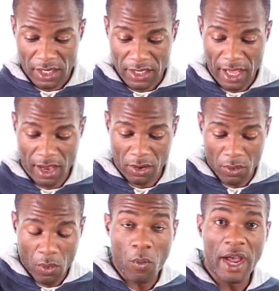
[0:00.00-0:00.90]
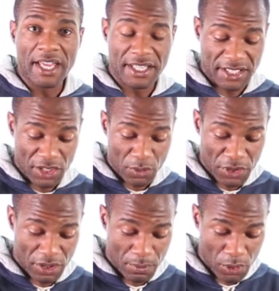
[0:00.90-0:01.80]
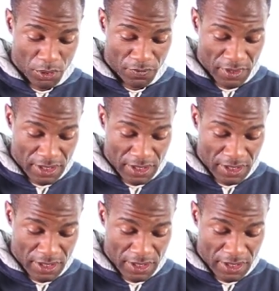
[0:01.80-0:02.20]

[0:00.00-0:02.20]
Now, white continued with the move